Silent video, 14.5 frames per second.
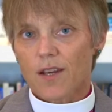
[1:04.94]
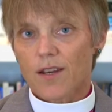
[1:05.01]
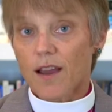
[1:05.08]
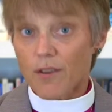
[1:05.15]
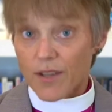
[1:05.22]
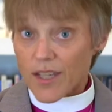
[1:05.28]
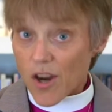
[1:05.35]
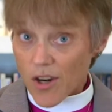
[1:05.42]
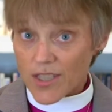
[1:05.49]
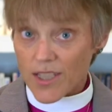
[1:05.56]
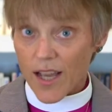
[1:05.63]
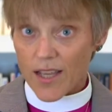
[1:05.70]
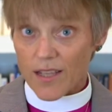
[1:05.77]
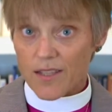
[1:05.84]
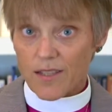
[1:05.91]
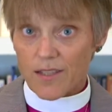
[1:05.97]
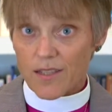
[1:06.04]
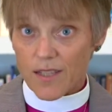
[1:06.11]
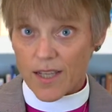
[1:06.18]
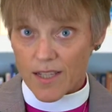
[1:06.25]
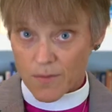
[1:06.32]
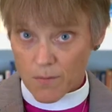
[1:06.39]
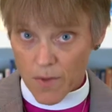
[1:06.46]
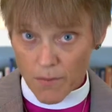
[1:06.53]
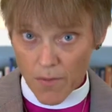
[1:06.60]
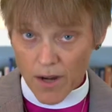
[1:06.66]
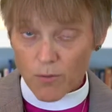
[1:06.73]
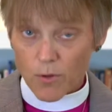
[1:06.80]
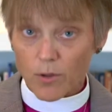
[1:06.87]
Now, in our diocese, as
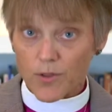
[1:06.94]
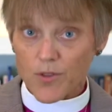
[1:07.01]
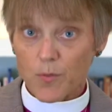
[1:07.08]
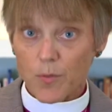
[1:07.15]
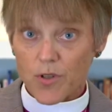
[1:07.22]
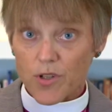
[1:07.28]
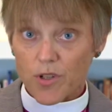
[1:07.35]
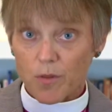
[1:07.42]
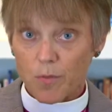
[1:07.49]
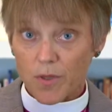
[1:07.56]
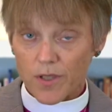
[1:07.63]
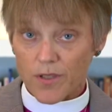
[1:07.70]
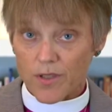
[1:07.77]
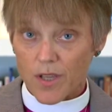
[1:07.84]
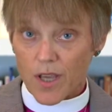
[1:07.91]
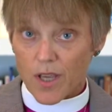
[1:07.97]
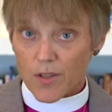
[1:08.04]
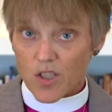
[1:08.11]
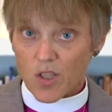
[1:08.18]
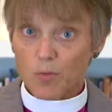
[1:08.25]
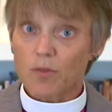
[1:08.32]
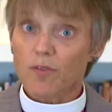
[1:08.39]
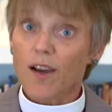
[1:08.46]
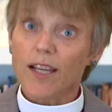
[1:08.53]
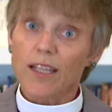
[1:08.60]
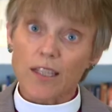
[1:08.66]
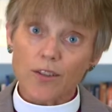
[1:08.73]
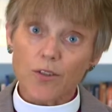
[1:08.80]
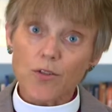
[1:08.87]
my role as bishop is to
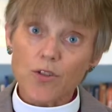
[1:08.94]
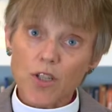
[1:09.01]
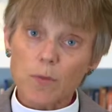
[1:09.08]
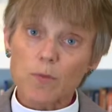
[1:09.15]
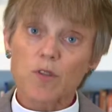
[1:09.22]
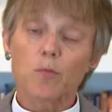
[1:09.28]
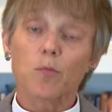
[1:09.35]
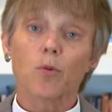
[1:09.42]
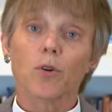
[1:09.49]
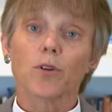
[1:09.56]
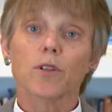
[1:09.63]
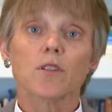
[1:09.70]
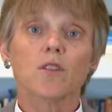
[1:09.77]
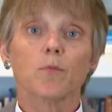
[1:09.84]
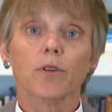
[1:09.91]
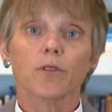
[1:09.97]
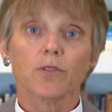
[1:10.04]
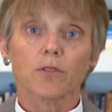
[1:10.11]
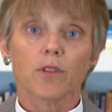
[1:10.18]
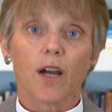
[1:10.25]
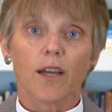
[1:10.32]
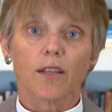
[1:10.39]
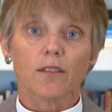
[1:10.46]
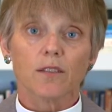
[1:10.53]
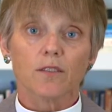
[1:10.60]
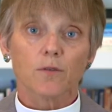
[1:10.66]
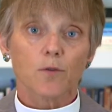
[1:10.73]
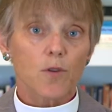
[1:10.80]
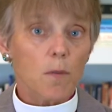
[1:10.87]
provide leadership support and spiritual guidance
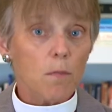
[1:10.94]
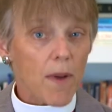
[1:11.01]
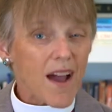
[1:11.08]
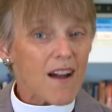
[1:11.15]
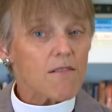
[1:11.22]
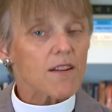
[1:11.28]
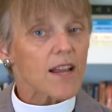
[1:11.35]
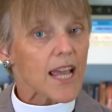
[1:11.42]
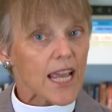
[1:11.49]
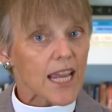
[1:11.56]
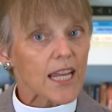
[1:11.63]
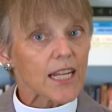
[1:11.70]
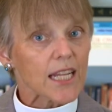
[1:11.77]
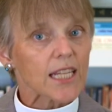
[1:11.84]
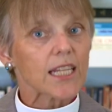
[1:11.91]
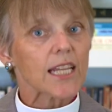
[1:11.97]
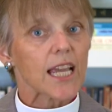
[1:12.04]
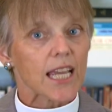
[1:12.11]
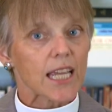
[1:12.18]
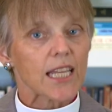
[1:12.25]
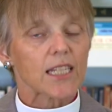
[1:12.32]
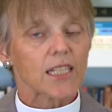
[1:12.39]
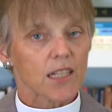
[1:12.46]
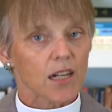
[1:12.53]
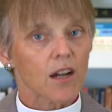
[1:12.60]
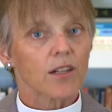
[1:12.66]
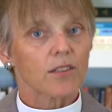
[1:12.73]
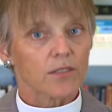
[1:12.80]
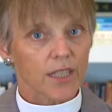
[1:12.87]
for about 88
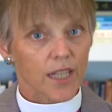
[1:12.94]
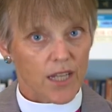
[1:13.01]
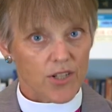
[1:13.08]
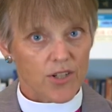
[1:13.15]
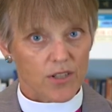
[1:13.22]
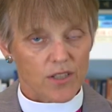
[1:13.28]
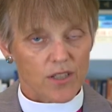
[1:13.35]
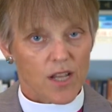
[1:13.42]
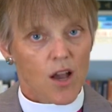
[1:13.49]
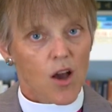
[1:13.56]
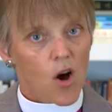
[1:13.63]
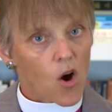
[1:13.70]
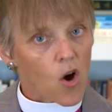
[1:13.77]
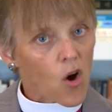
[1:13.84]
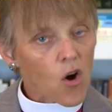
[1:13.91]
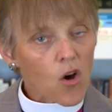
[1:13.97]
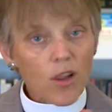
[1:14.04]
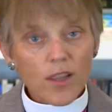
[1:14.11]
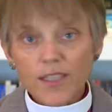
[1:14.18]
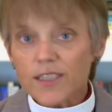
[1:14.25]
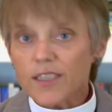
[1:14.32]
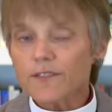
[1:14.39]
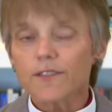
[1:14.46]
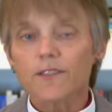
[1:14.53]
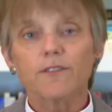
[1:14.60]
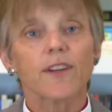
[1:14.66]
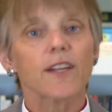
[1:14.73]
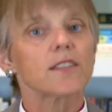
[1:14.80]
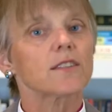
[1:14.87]
congregations, all in different
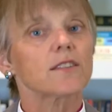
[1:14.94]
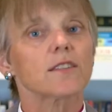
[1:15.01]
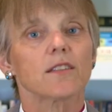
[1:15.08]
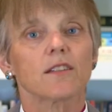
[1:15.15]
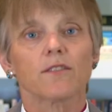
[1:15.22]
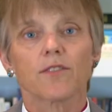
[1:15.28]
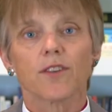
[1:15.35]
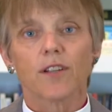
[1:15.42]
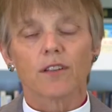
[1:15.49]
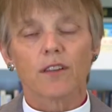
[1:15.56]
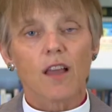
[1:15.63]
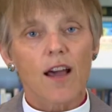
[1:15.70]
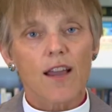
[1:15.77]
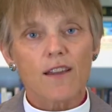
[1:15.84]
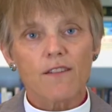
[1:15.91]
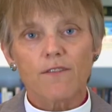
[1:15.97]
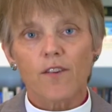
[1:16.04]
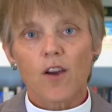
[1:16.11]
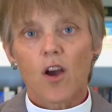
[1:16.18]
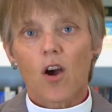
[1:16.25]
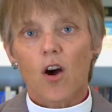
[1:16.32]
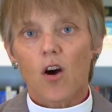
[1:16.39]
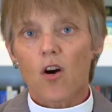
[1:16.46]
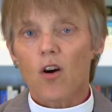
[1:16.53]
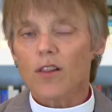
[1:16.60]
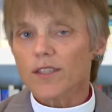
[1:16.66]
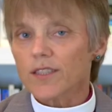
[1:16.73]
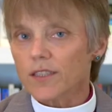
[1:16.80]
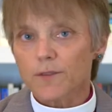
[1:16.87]
phases of their life,
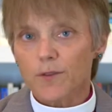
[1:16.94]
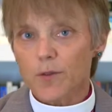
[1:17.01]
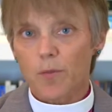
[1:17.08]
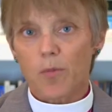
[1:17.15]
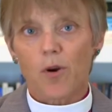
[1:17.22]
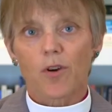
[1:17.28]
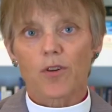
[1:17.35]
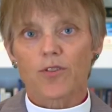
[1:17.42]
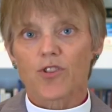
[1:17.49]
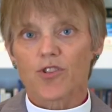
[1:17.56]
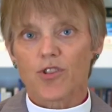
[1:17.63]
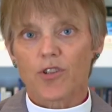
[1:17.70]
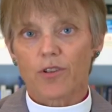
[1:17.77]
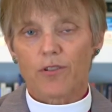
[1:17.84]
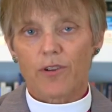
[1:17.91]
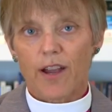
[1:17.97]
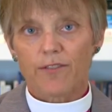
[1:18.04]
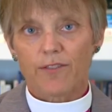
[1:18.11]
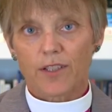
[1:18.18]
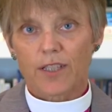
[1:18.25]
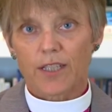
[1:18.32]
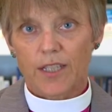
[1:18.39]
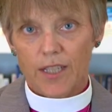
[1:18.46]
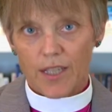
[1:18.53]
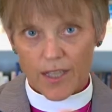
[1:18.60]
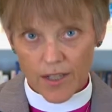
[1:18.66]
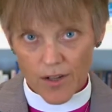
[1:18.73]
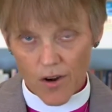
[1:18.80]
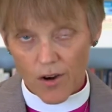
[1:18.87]
all in different parts geographically
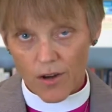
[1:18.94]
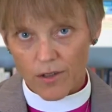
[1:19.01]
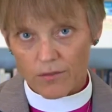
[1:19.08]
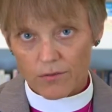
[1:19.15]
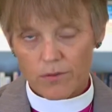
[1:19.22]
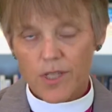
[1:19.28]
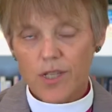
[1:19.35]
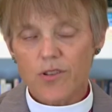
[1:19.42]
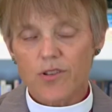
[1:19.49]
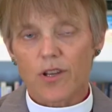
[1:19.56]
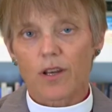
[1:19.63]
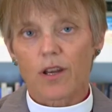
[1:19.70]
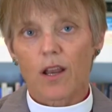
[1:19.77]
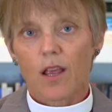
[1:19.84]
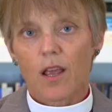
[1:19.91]
in our region.